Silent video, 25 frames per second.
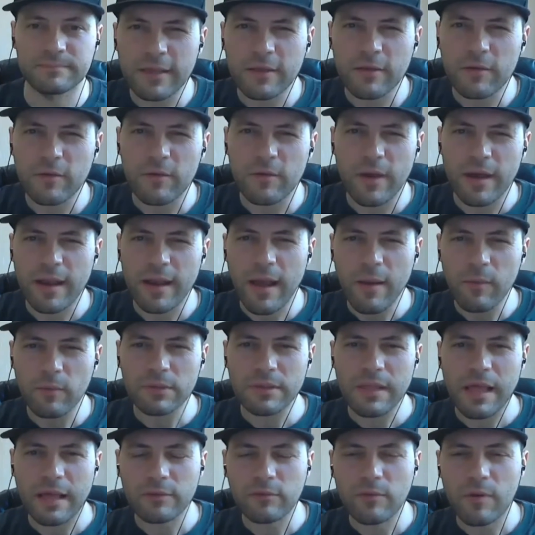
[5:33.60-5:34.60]
thank you and i
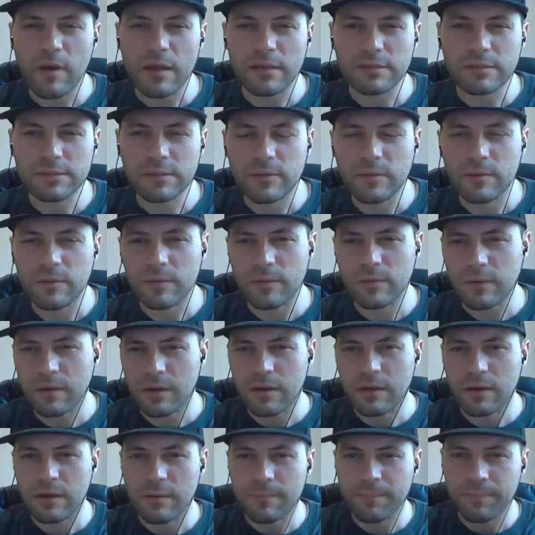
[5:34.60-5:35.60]
would like to ask you
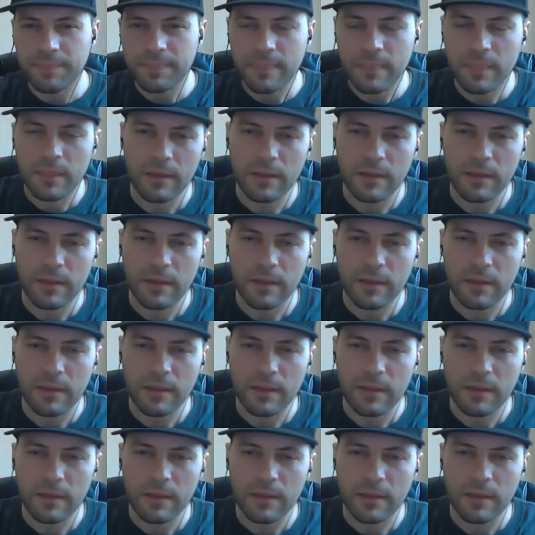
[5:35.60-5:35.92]
um,